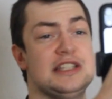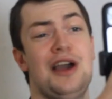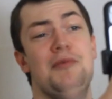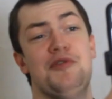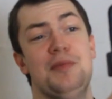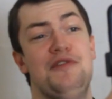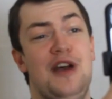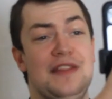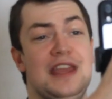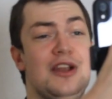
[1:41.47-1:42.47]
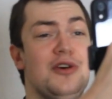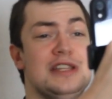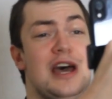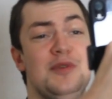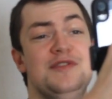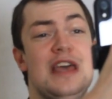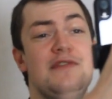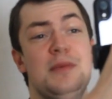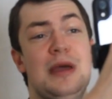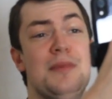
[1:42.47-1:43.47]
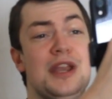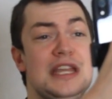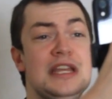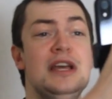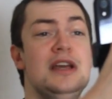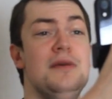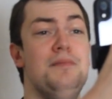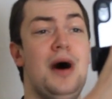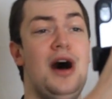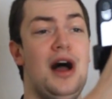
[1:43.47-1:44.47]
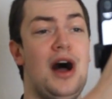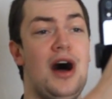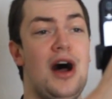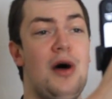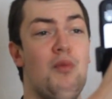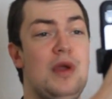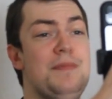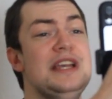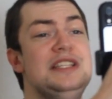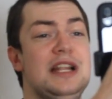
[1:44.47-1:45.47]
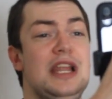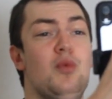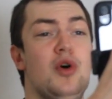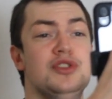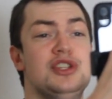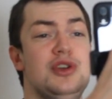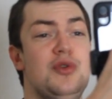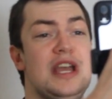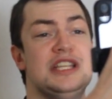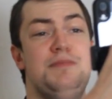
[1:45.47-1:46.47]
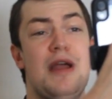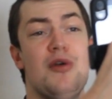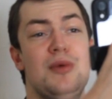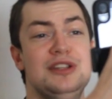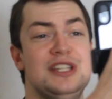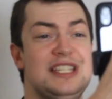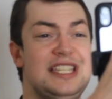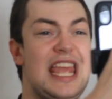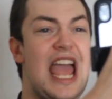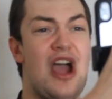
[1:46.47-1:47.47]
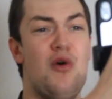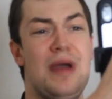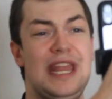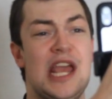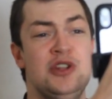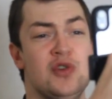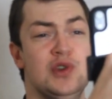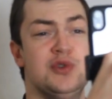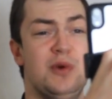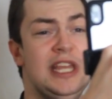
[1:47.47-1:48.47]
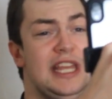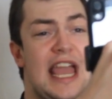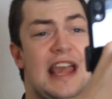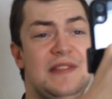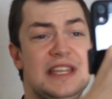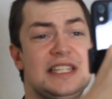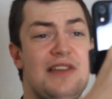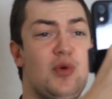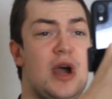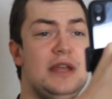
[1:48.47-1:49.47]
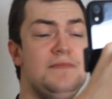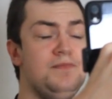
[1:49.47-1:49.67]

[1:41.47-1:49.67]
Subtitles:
coming from the fact that in lockdown we've saved a bit of money, but we basically want to experiment to see how many entrants we can get in this giveaway.